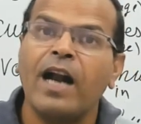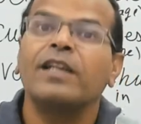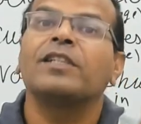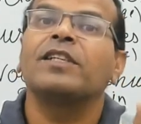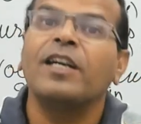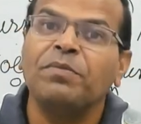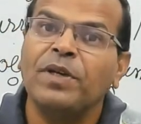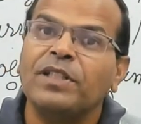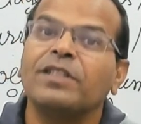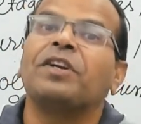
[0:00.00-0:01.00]
shunt means
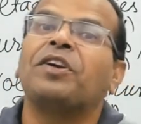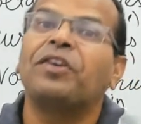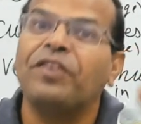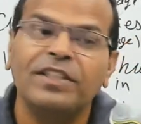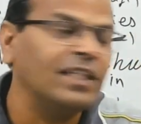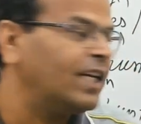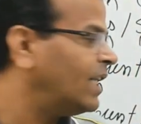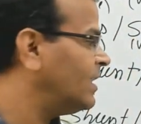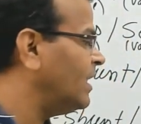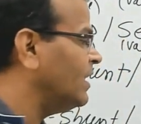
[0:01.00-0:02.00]
decrease in
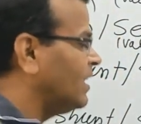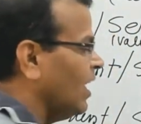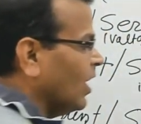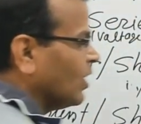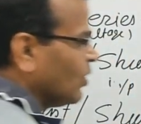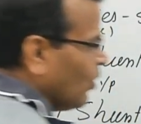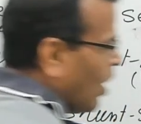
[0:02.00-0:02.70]
resistance. So our